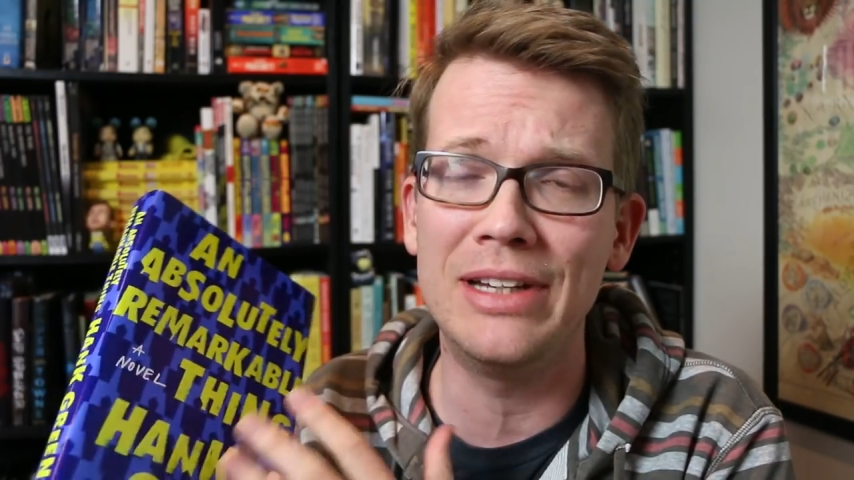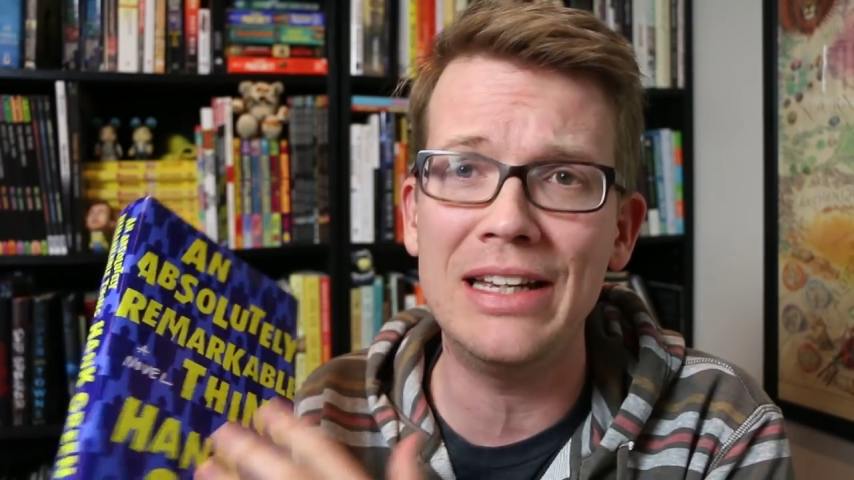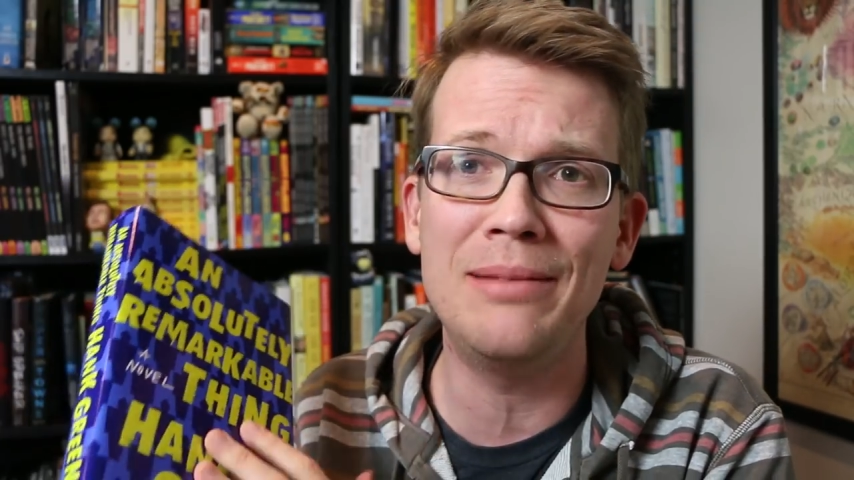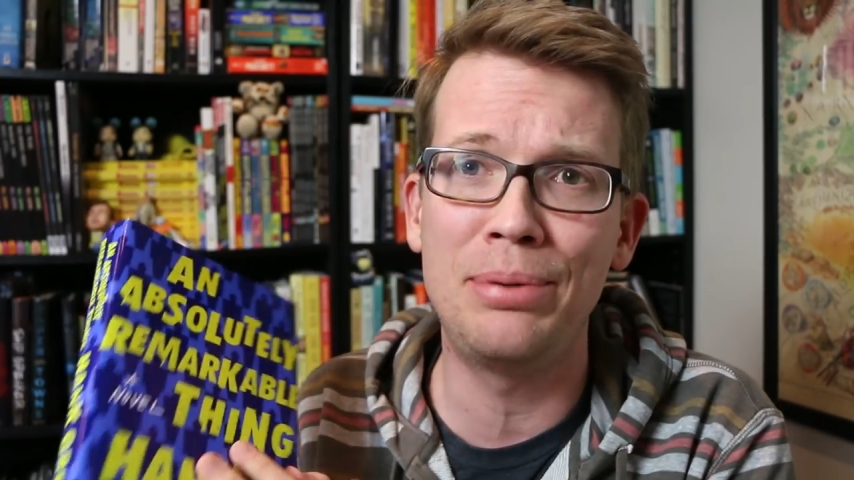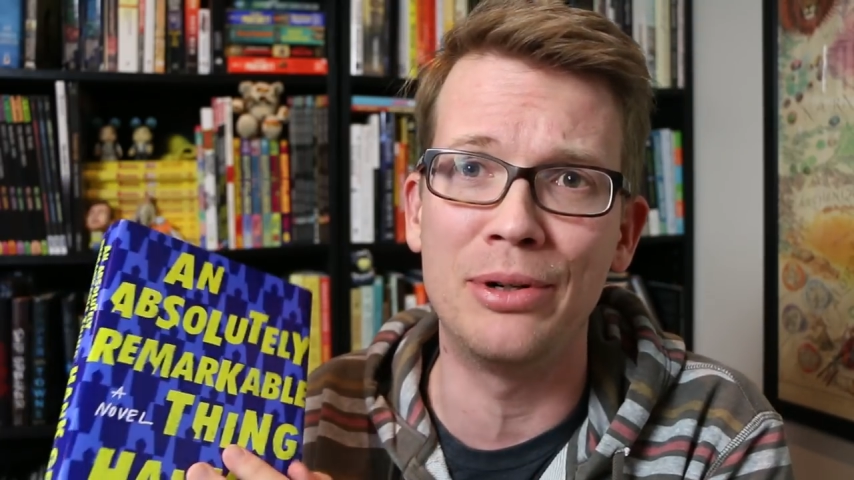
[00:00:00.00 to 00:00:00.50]

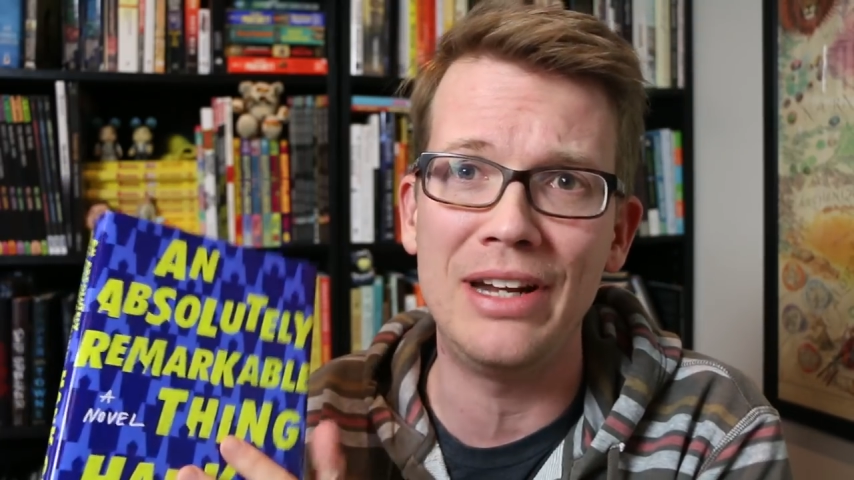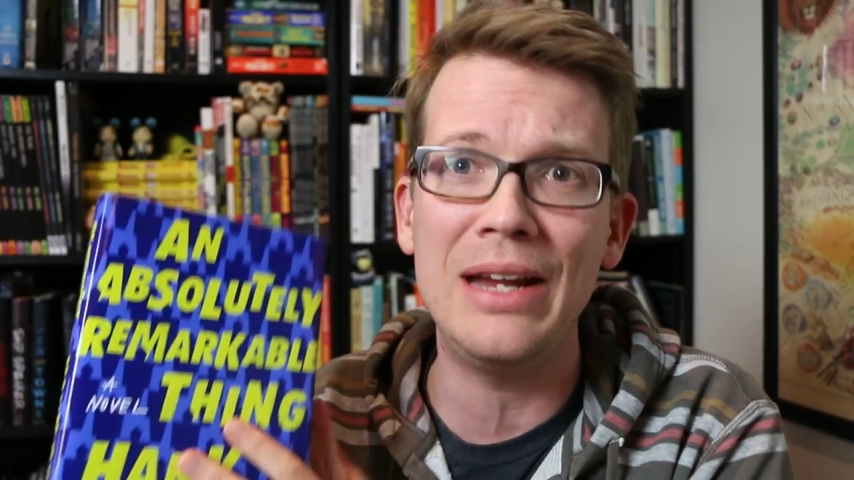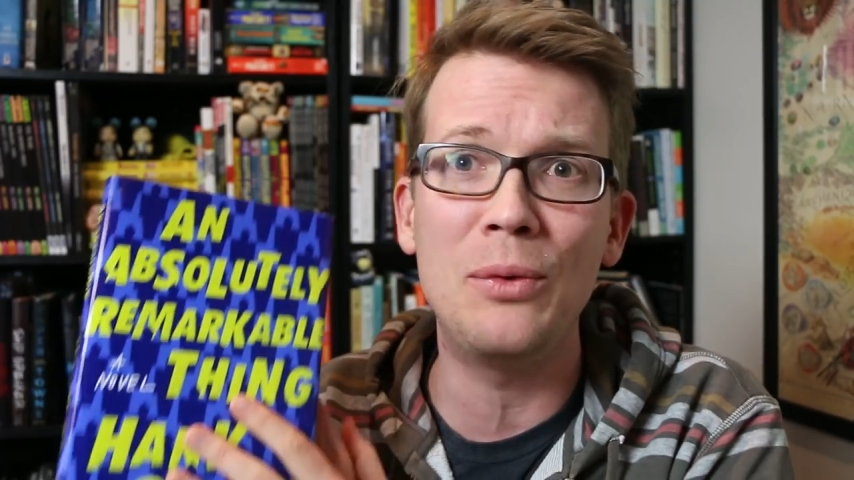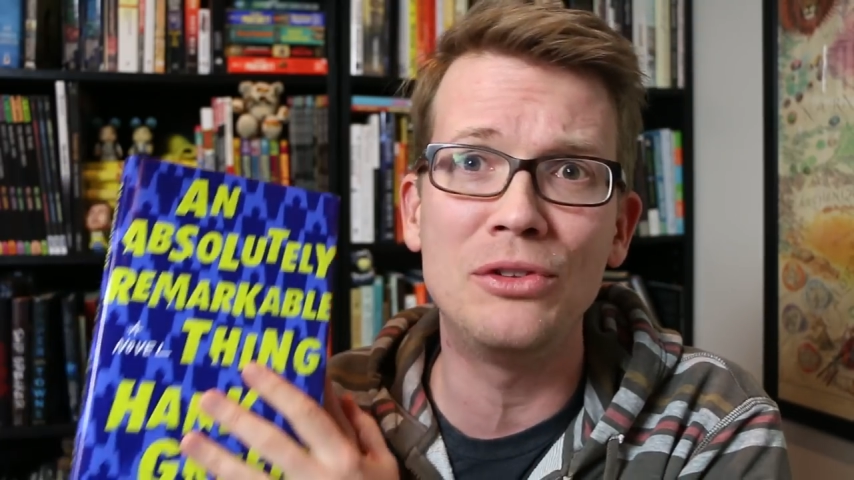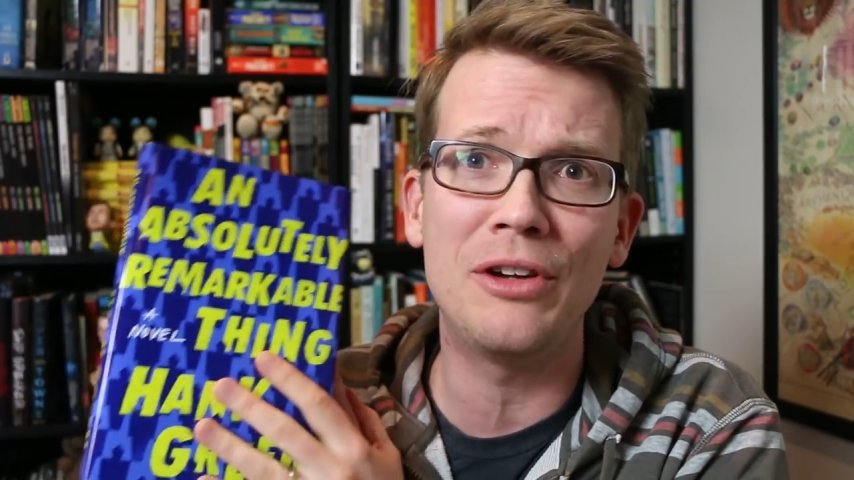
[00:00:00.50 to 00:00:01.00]
input.
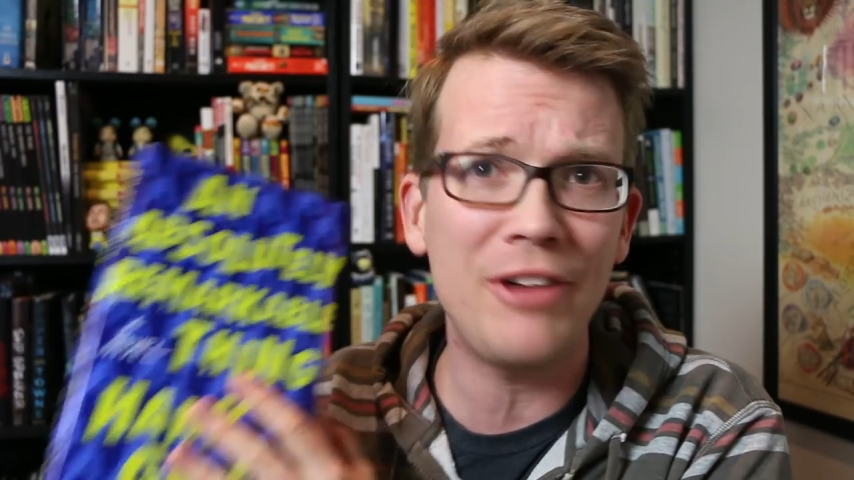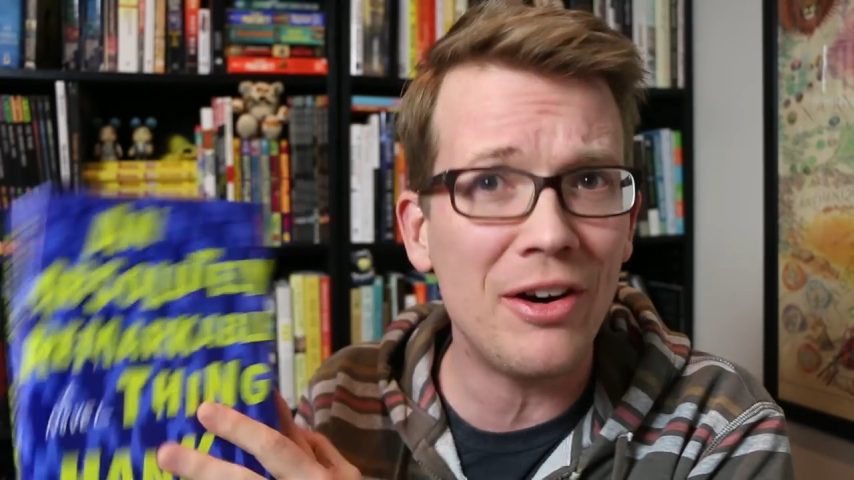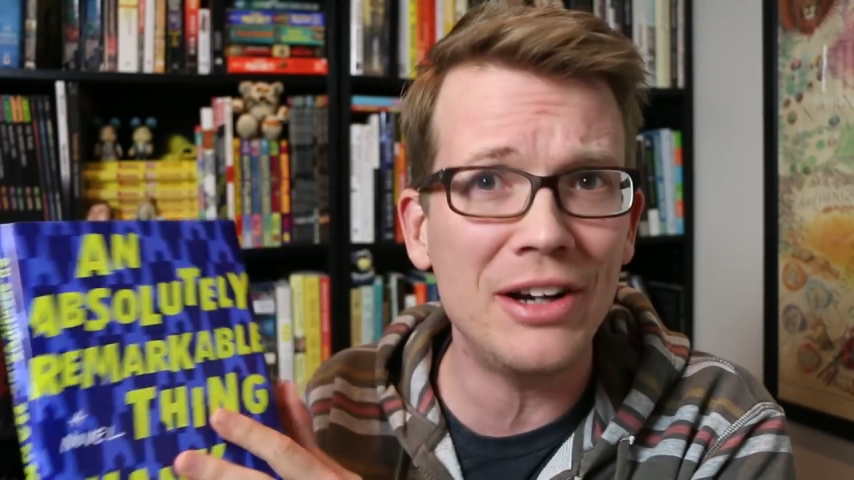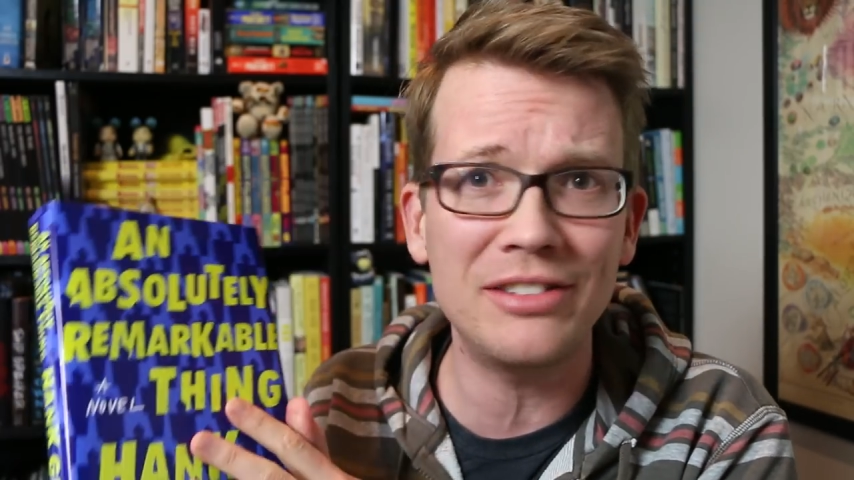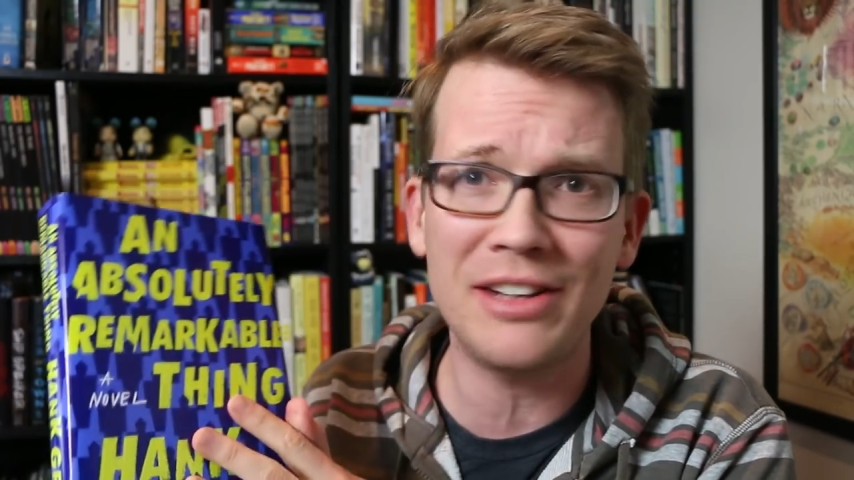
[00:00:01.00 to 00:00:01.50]
It was a very